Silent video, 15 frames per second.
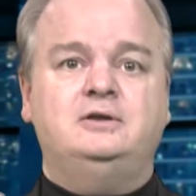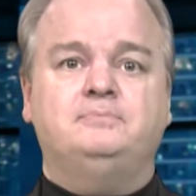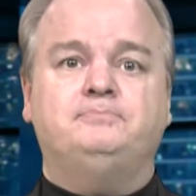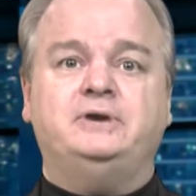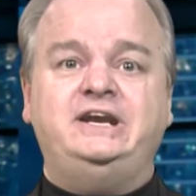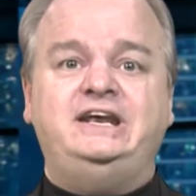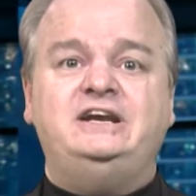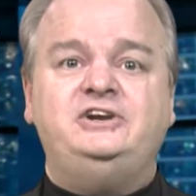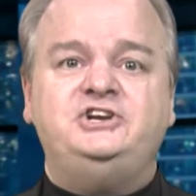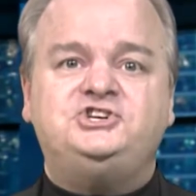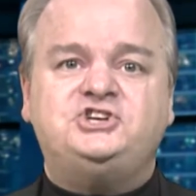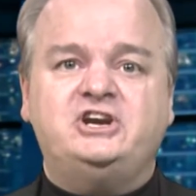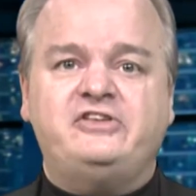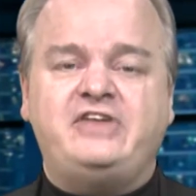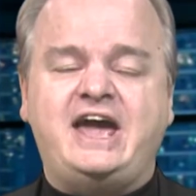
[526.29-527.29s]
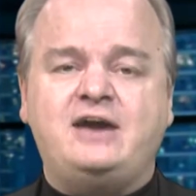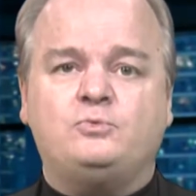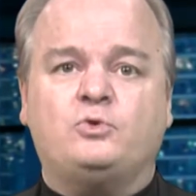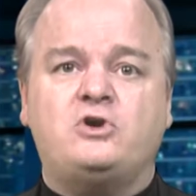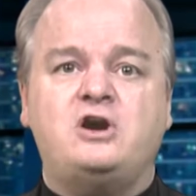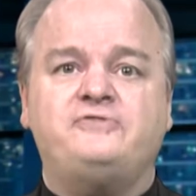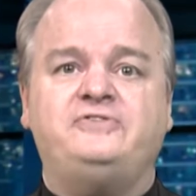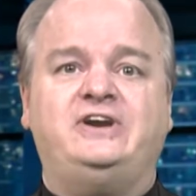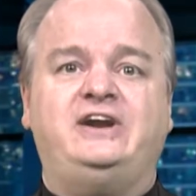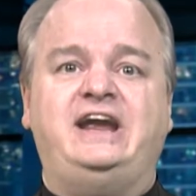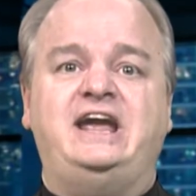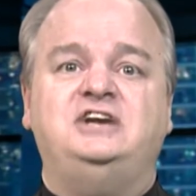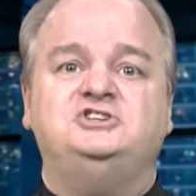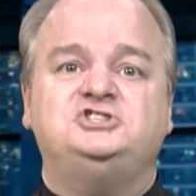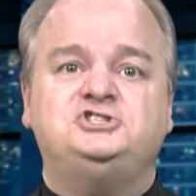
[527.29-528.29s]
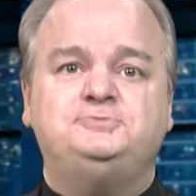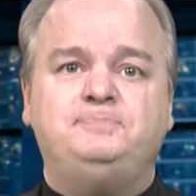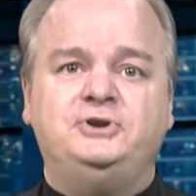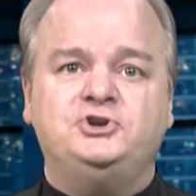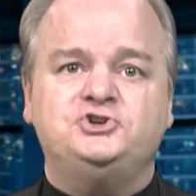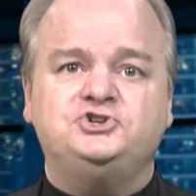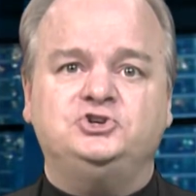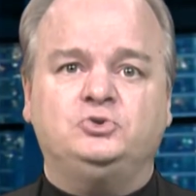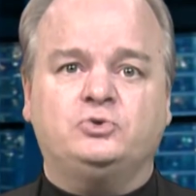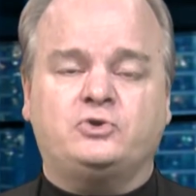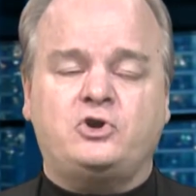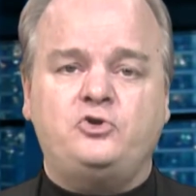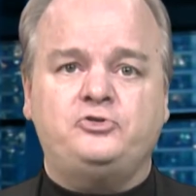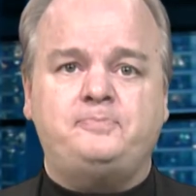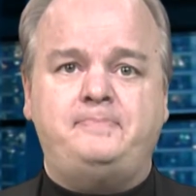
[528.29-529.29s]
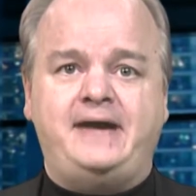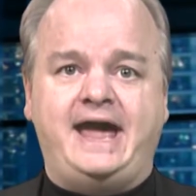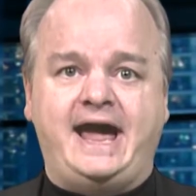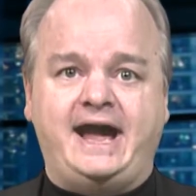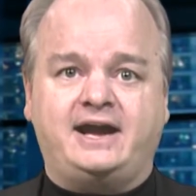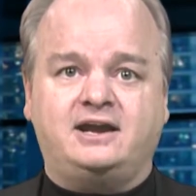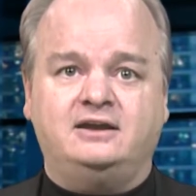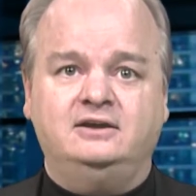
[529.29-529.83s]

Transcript: But in addition to that, we're offering a spiritual growth pack